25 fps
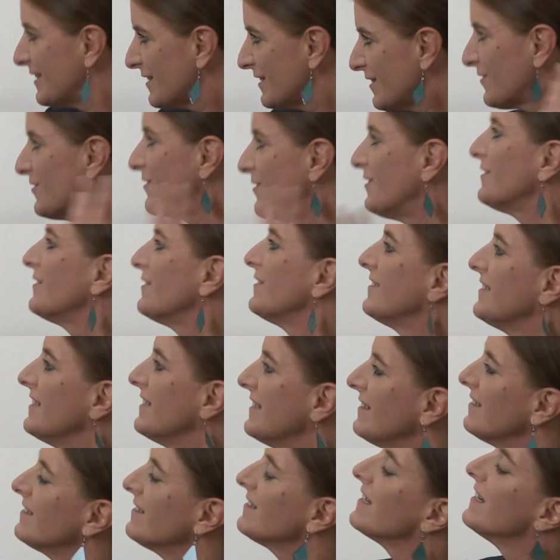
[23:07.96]
certain things,
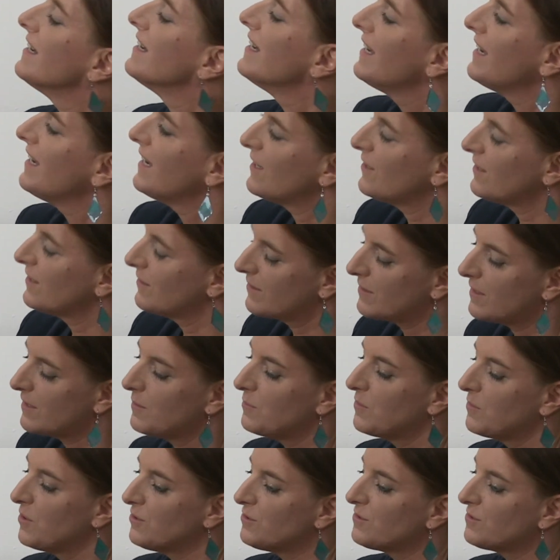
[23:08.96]
and
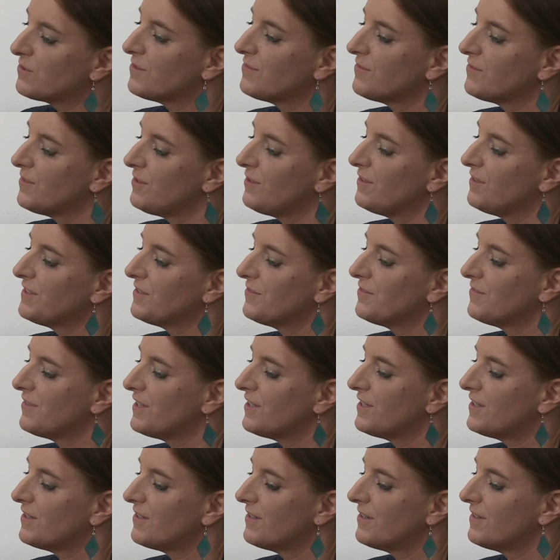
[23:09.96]
most of all they
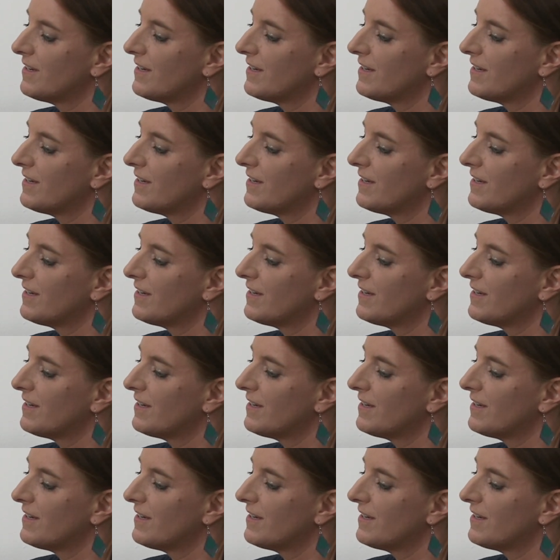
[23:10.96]
were